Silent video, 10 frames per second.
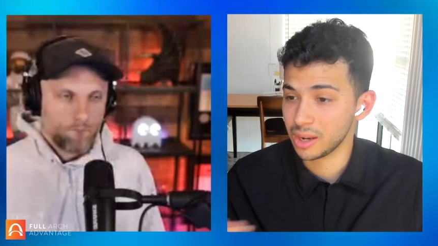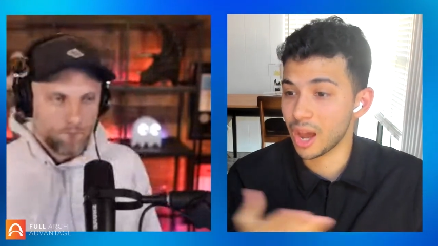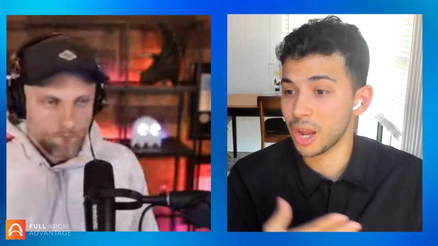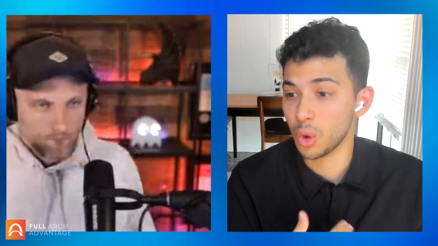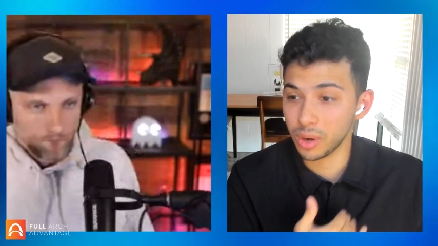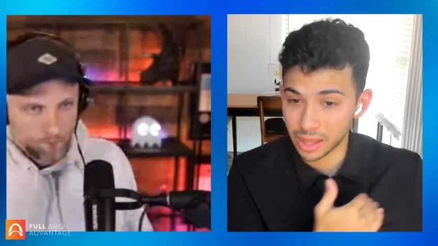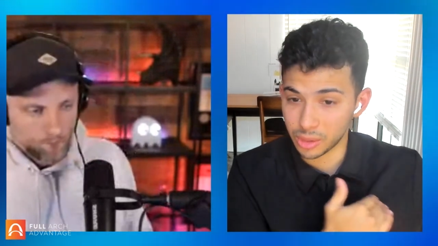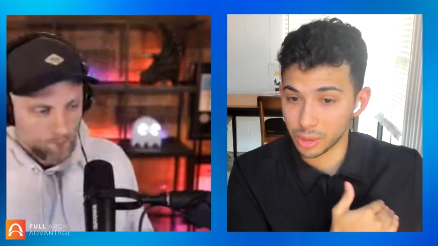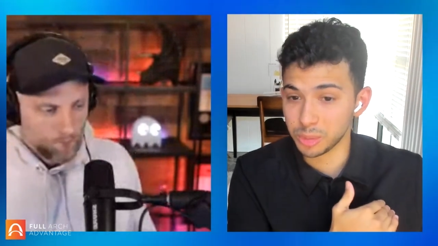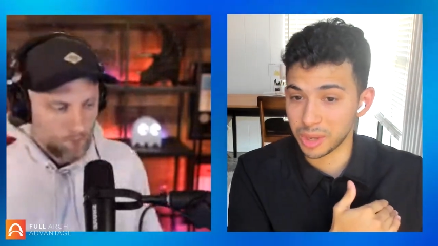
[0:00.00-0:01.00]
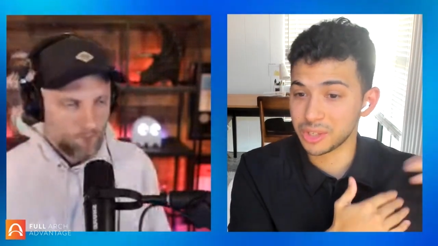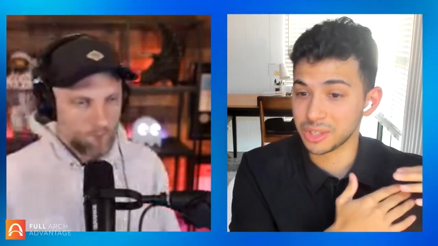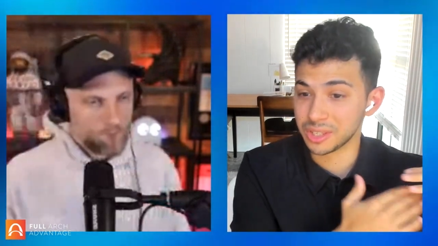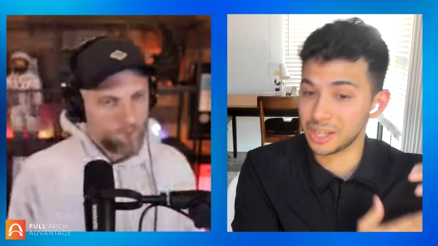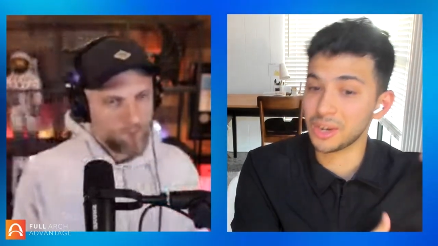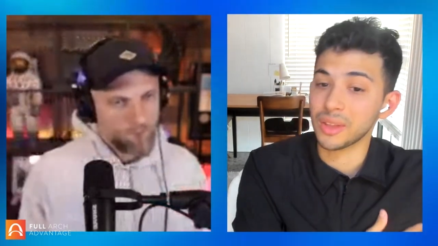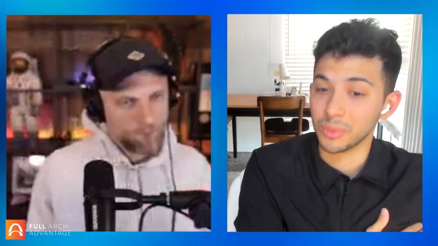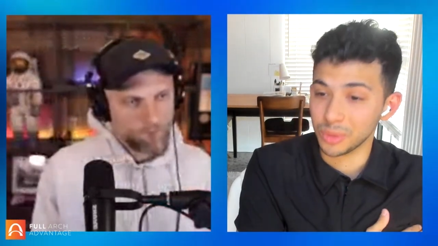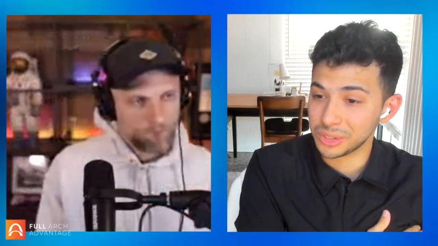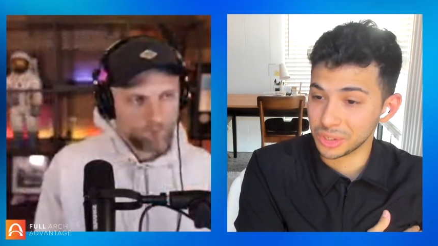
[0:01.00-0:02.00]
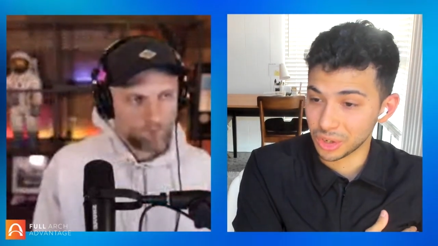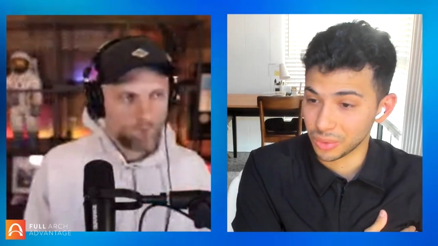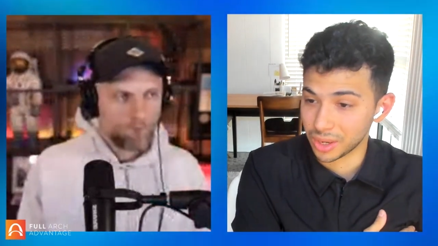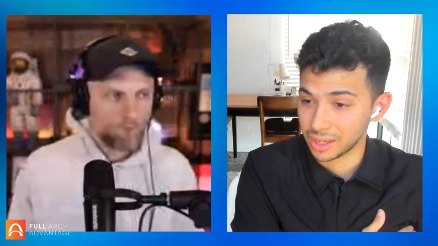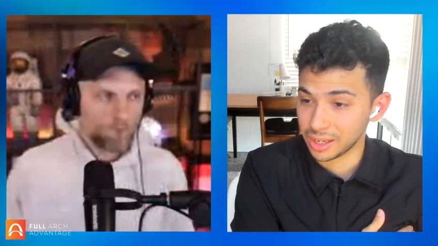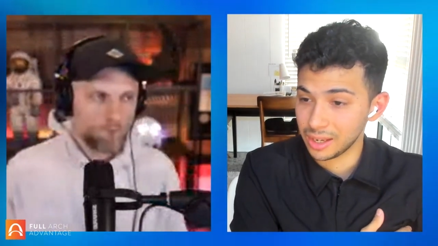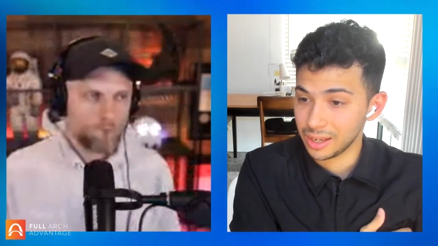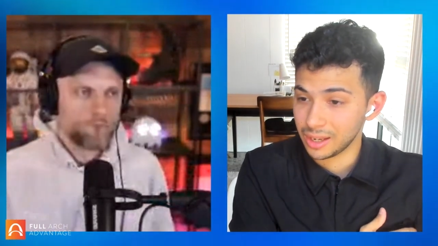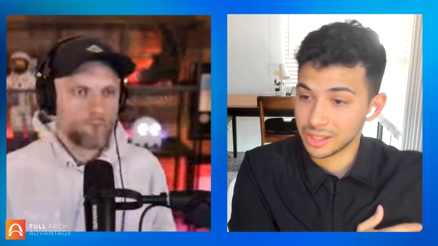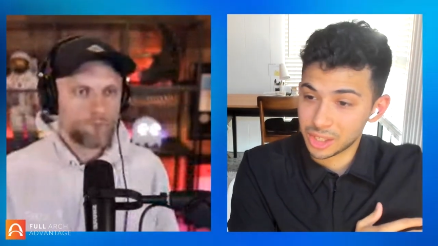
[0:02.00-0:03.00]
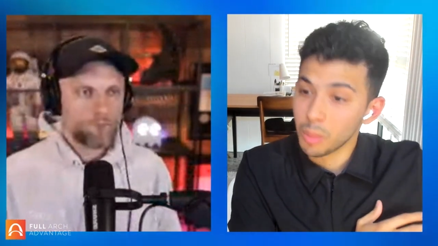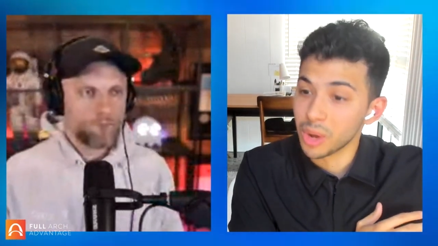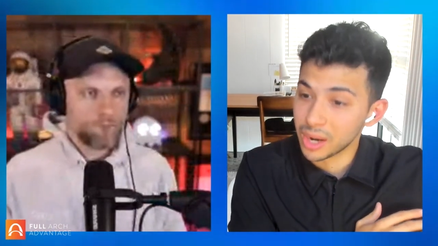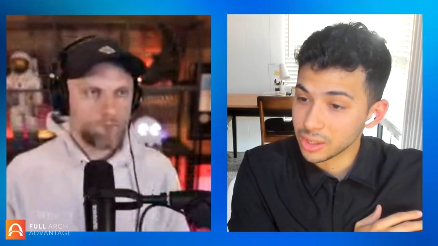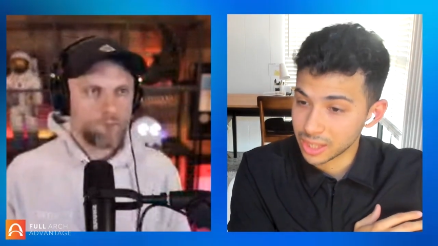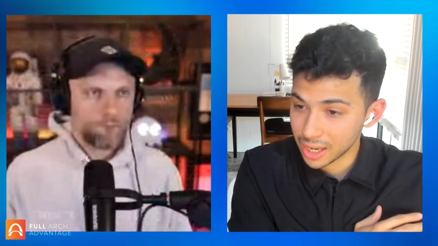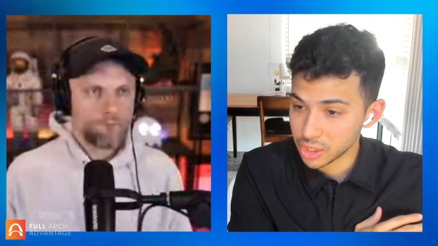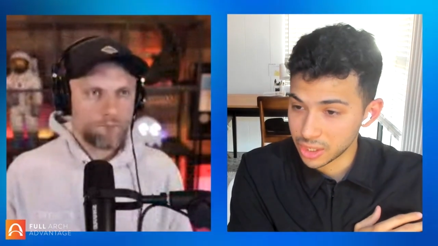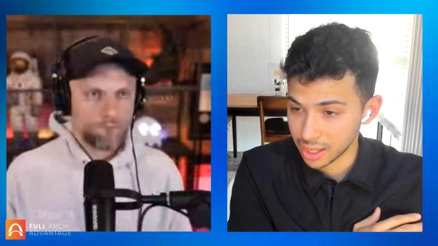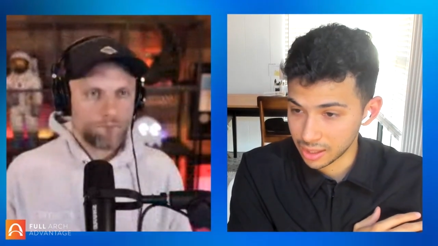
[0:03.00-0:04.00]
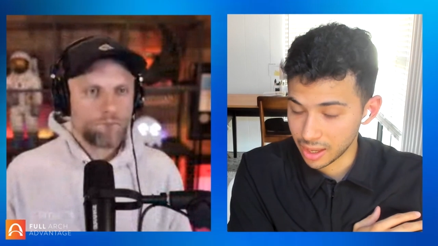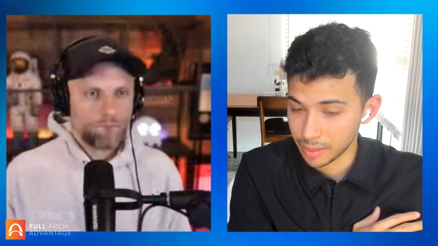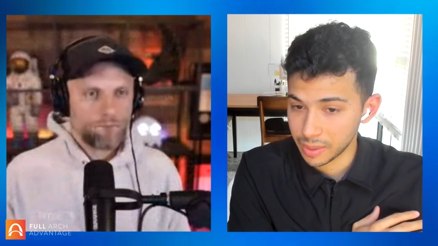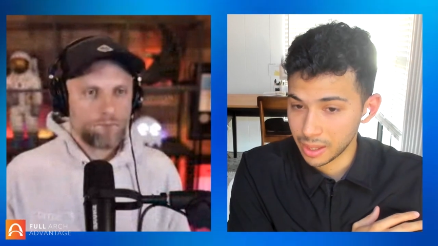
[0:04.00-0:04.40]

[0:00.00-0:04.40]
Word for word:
Speaker 1: not knowing that those patients did all that research already and someone else educated them.